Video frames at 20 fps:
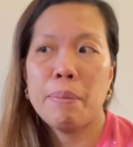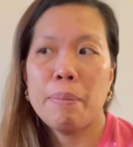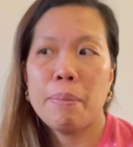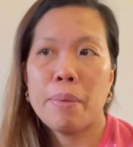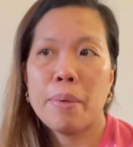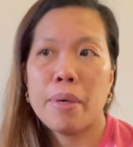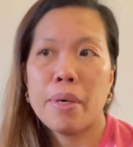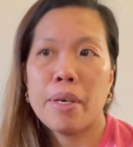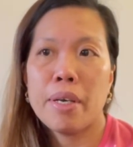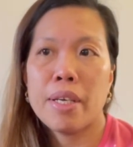
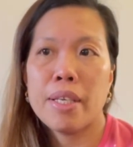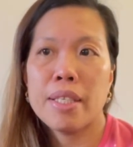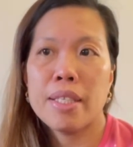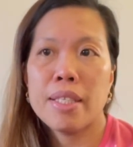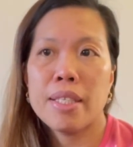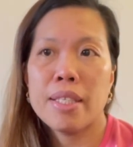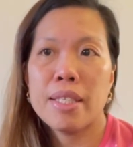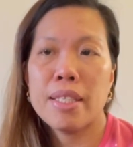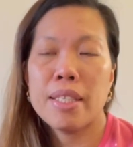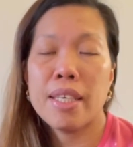but
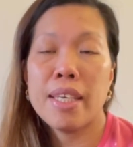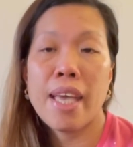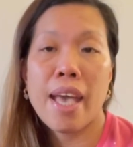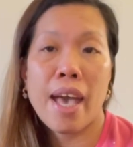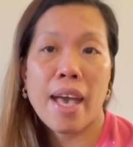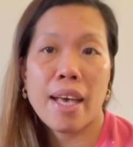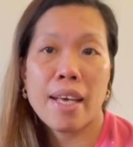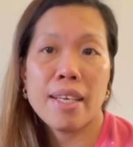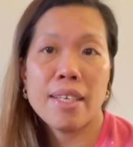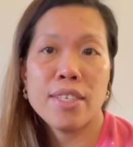
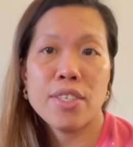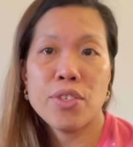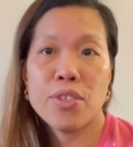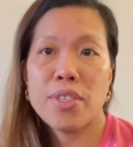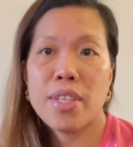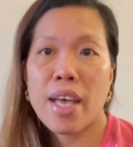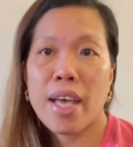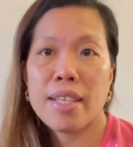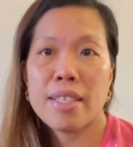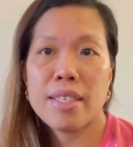yeah so
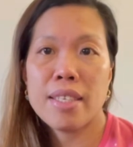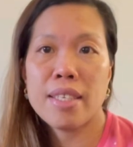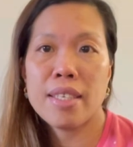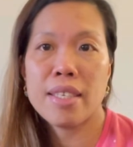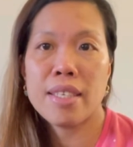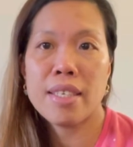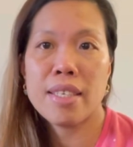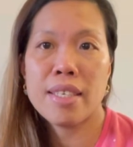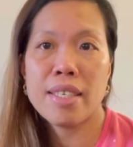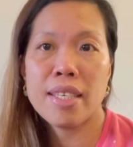
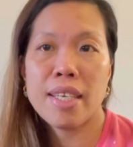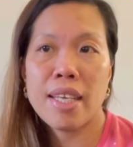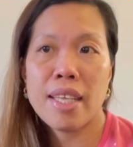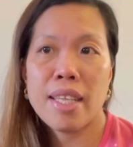that's